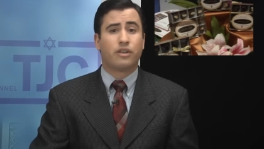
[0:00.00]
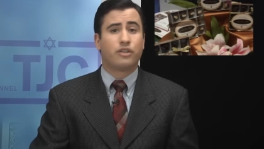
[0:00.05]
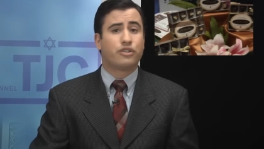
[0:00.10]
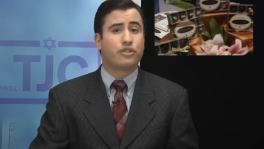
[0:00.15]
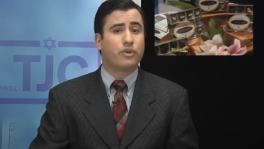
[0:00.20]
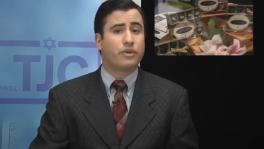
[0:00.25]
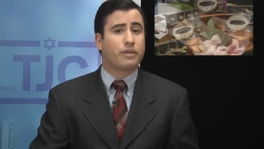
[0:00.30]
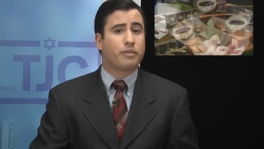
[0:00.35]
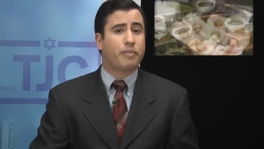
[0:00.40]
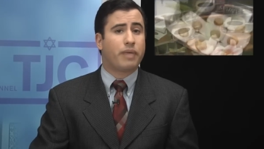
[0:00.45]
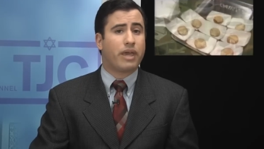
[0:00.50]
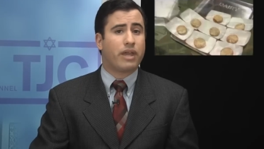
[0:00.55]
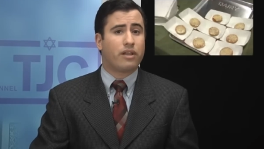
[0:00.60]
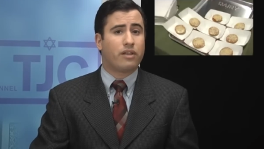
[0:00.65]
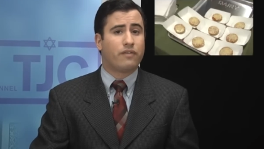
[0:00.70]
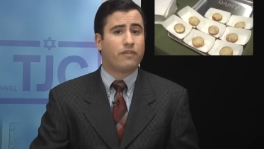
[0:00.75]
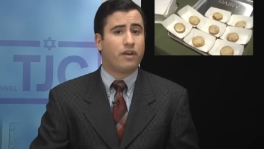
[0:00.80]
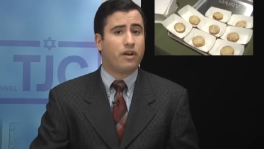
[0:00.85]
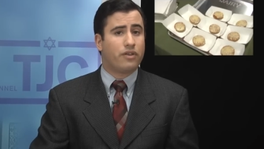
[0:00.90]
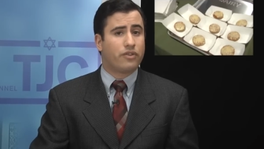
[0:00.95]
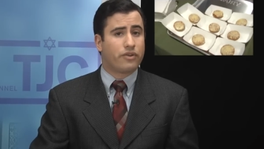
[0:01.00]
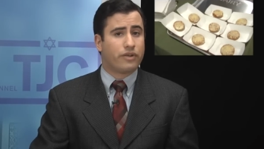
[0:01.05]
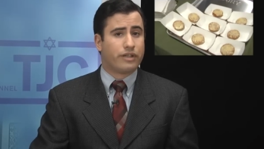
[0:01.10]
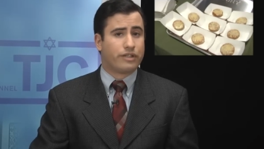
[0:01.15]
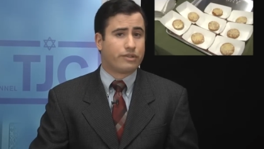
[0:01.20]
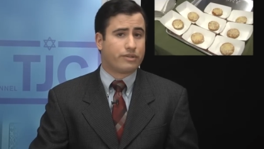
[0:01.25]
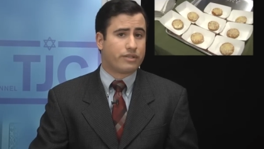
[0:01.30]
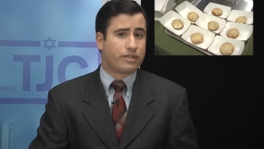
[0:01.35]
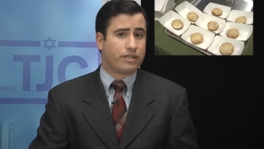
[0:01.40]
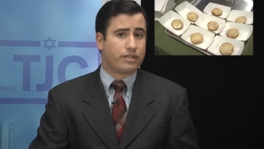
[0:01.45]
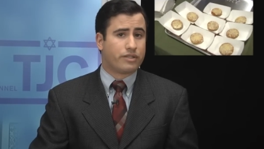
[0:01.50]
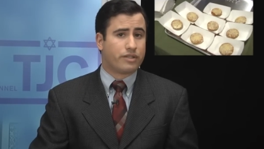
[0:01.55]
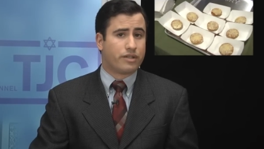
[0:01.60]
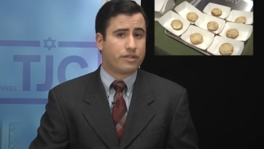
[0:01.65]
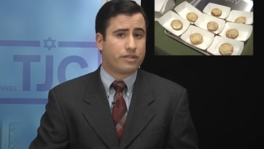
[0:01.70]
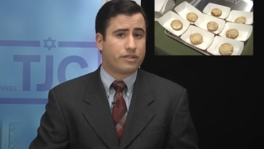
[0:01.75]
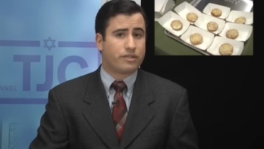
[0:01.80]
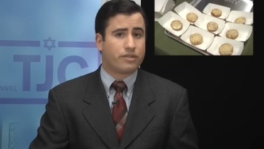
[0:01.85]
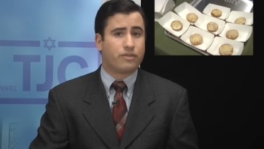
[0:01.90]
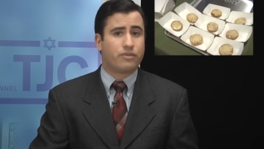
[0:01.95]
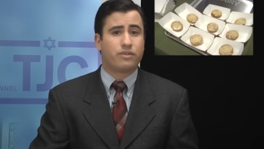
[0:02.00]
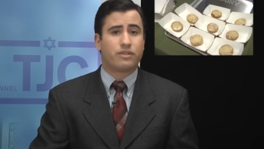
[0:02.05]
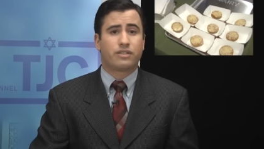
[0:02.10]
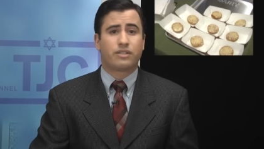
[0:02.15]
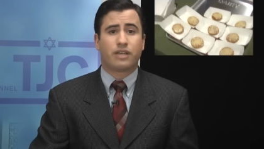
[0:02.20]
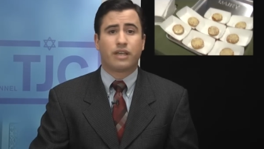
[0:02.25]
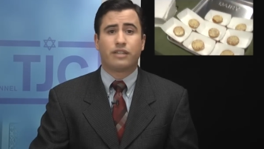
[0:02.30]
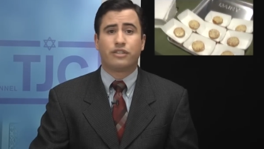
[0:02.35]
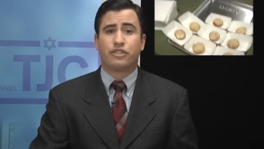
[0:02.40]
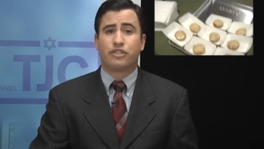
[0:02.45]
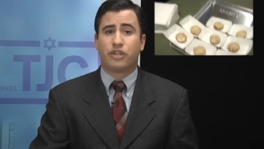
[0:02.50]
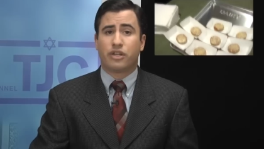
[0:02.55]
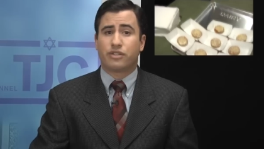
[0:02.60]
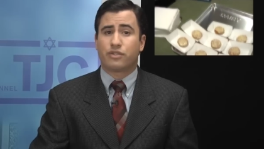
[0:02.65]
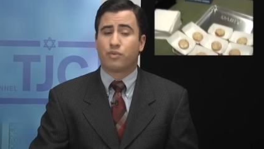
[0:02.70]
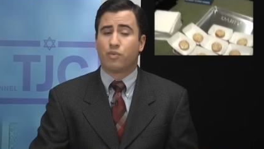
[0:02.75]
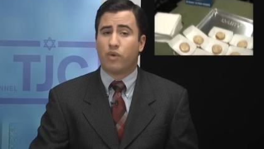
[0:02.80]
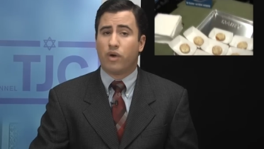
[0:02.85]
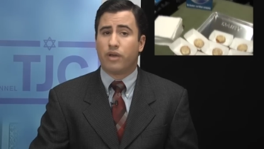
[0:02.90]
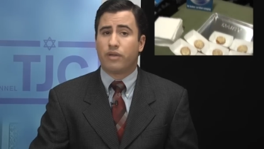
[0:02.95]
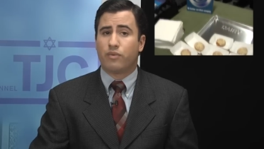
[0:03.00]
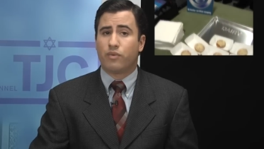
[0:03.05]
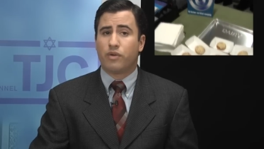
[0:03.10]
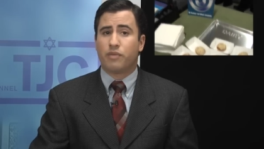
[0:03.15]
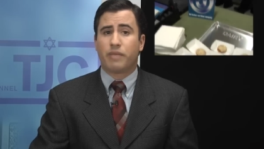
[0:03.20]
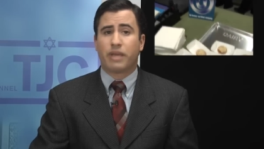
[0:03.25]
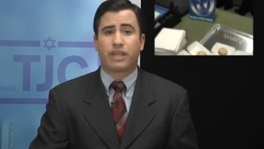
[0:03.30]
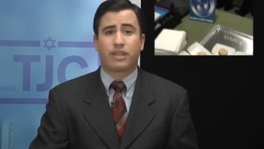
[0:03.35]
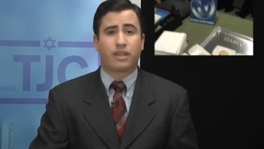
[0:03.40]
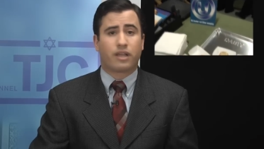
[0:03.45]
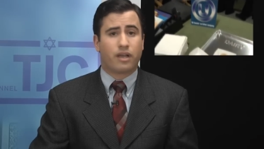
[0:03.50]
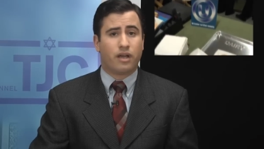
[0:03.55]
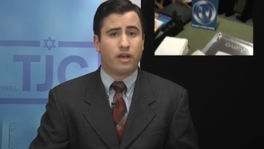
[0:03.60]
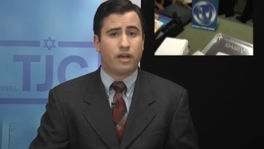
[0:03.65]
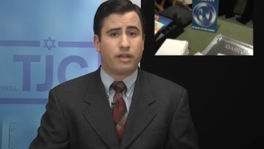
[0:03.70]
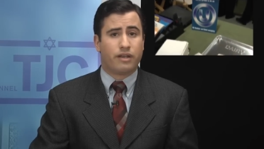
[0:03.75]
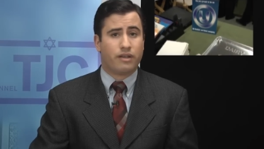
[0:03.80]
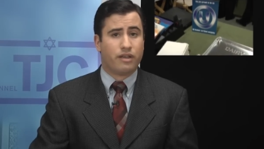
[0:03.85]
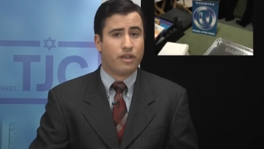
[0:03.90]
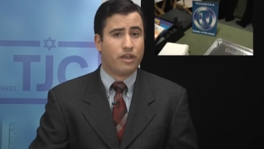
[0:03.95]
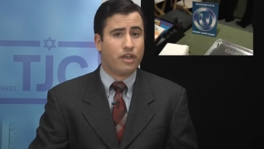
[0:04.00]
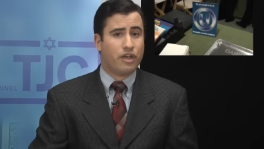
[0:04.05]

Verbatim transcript: joined a panel of other interesting judges to decide just what would make the cut.